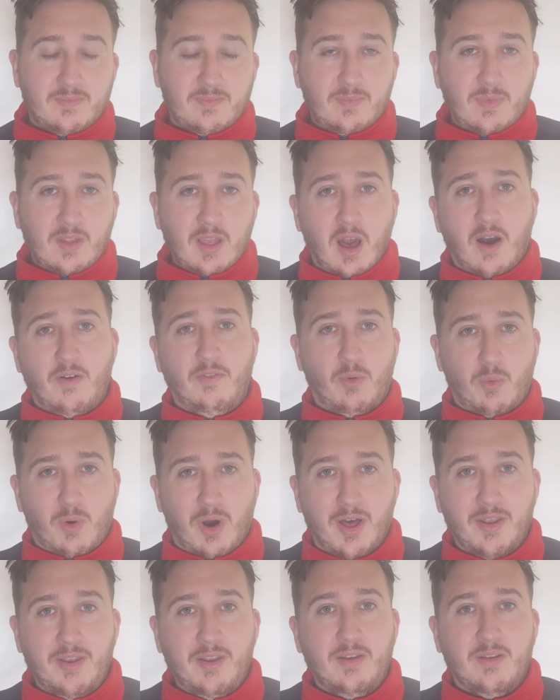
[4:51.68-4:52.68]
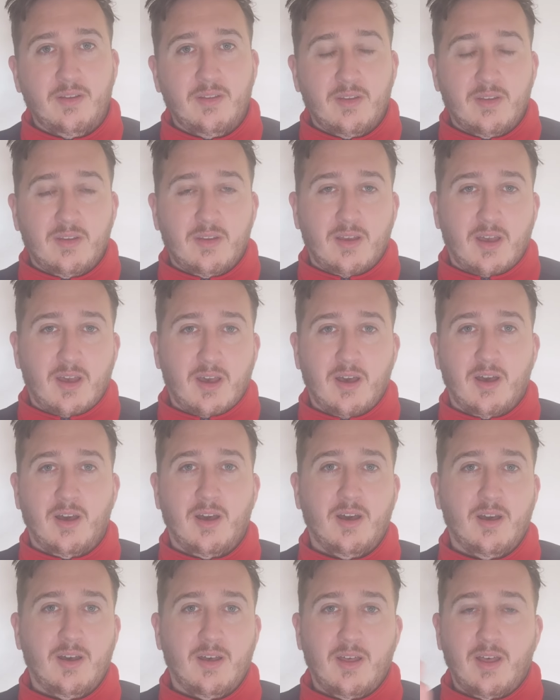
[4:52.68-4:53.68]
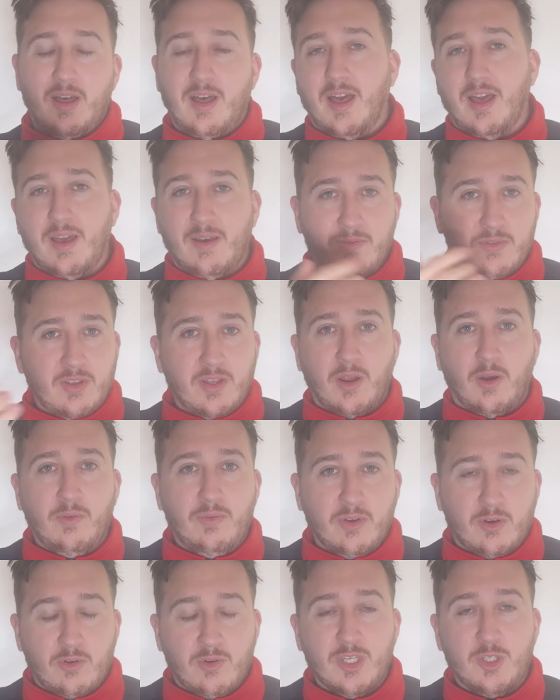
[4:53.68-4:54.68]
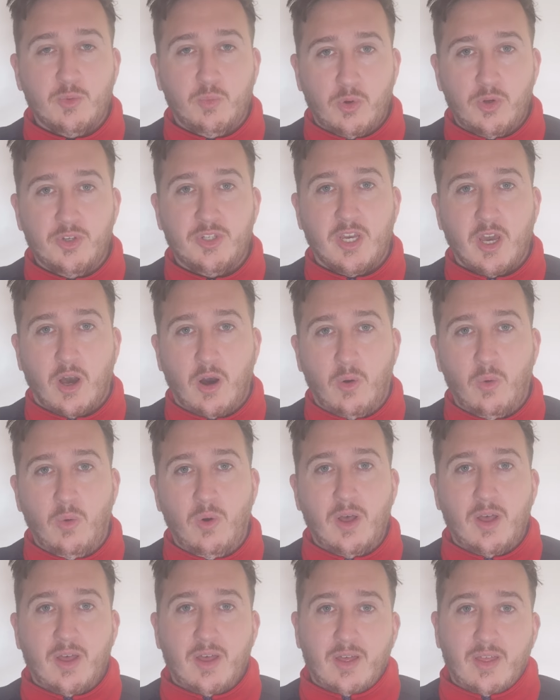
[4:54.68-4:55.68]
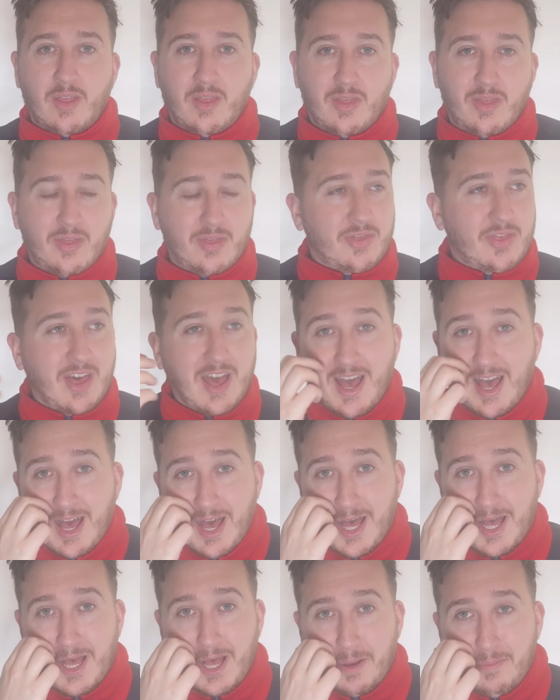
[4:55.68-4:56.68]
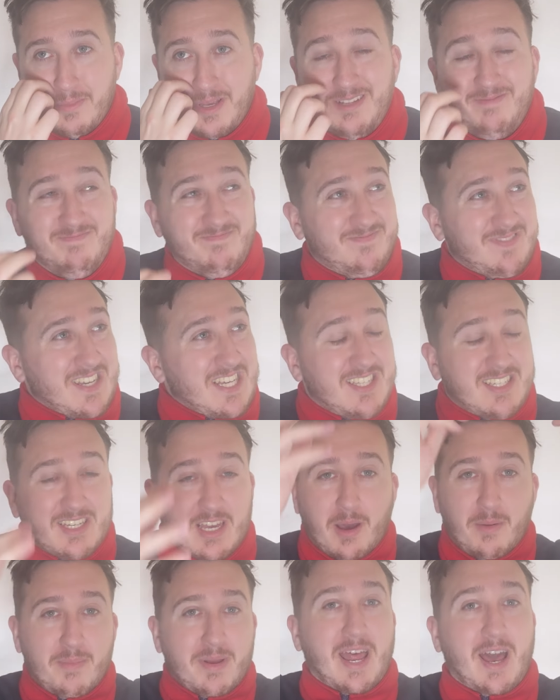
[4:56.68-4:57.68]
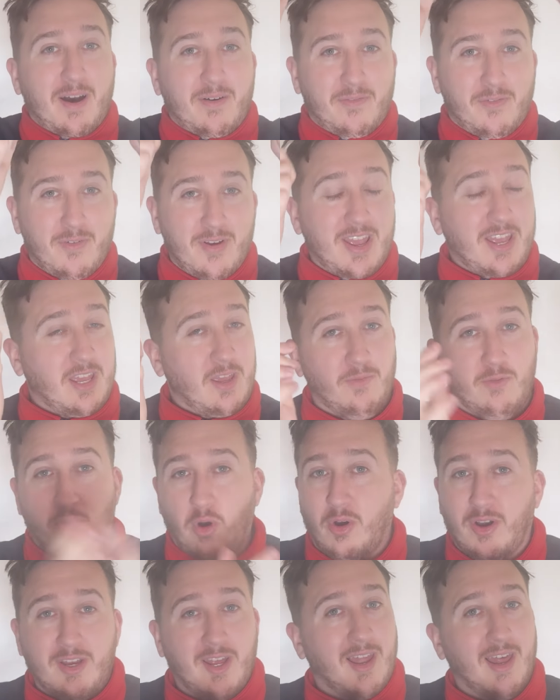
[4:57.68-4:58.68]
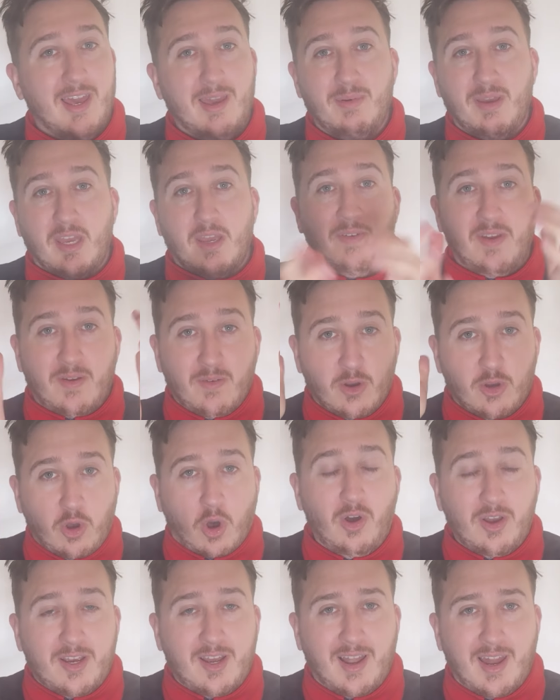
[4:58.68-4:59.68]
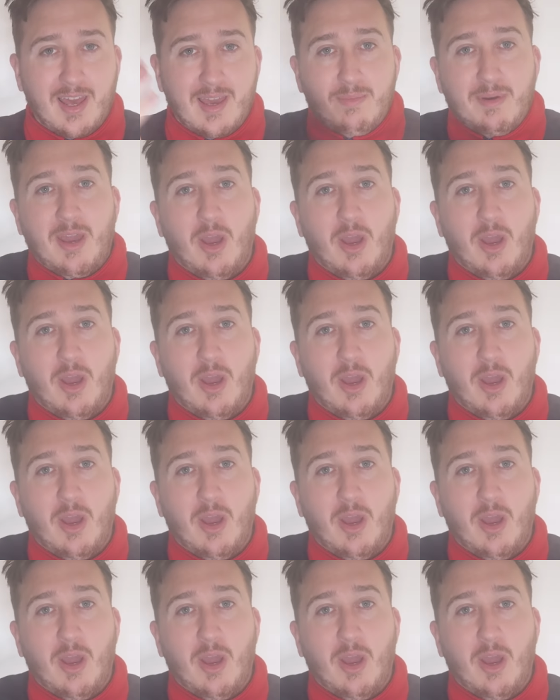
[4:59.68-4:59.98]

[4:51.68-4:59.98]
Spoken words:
other one, the Chris Wood goal, I mean, he's coming out for it. You've got to claim it. You've either got to claim it